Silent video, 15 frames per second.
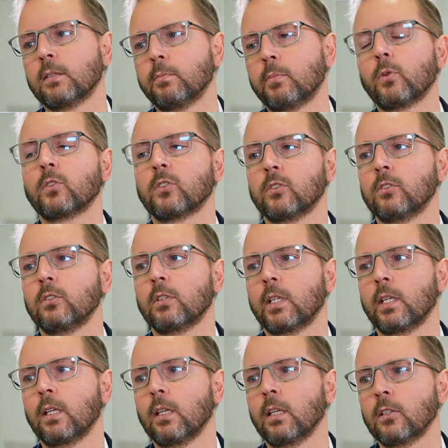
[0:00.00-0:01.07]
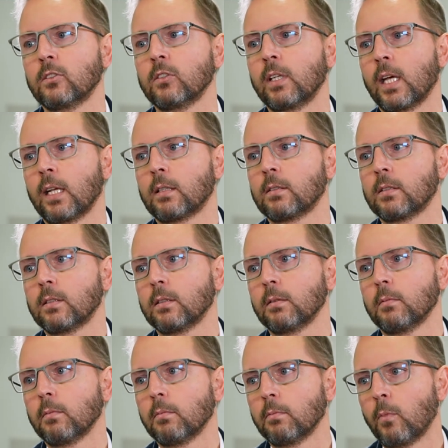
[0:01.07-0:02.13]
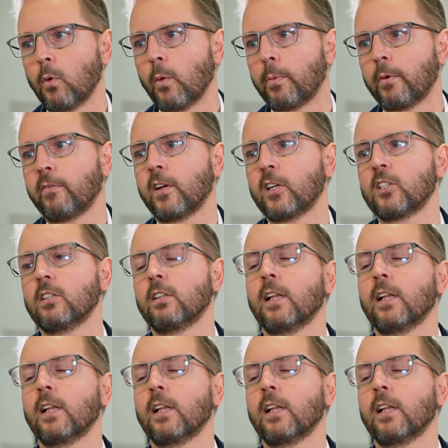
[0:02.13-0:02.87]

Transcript: it's important to get more professional